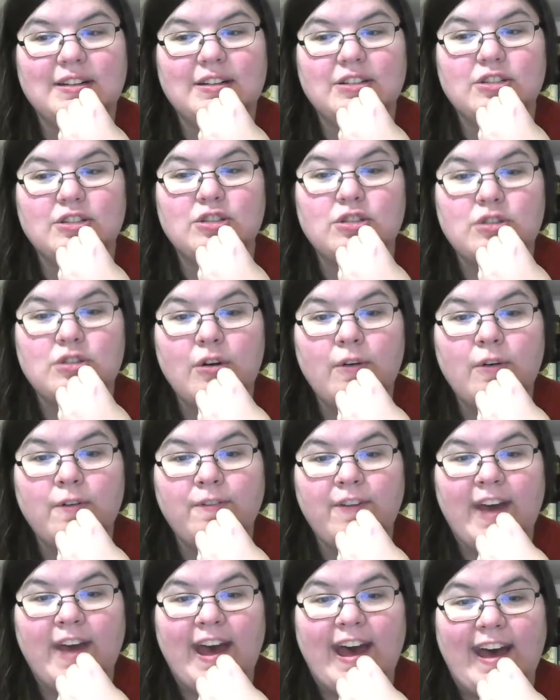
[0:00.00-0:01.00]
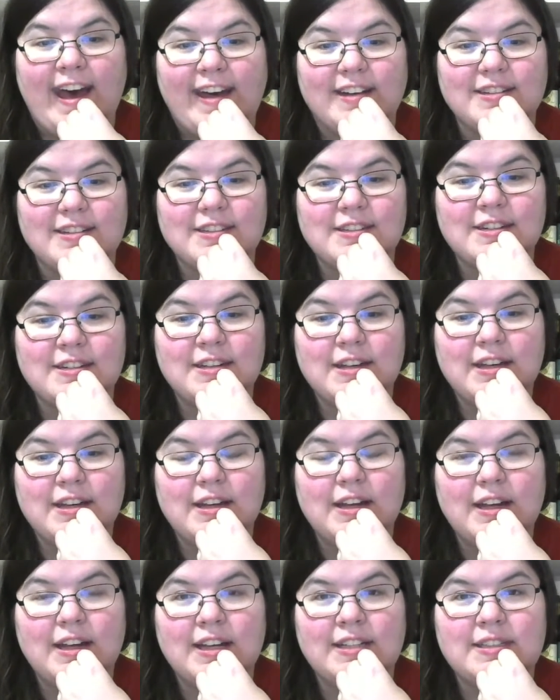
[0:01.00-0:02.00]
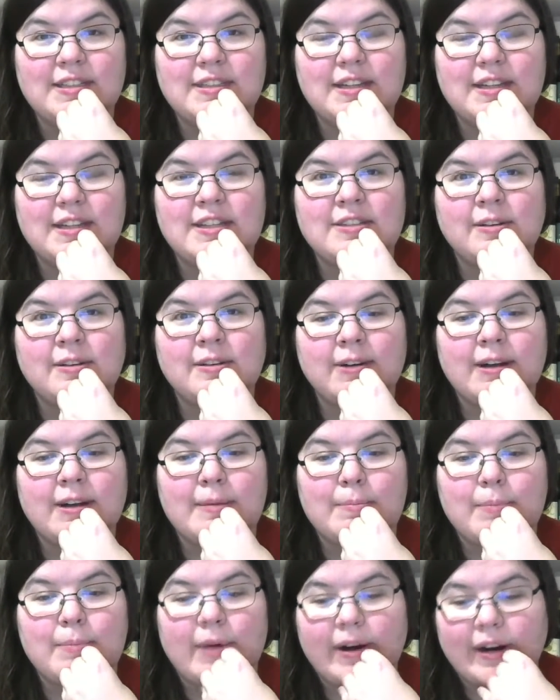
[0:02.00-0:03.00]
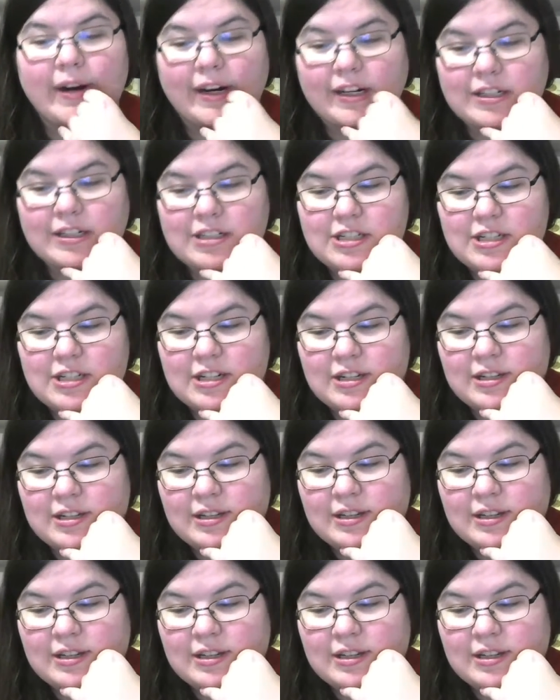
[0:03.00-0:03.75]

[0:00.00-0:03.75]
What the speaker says: So fast. It's already March.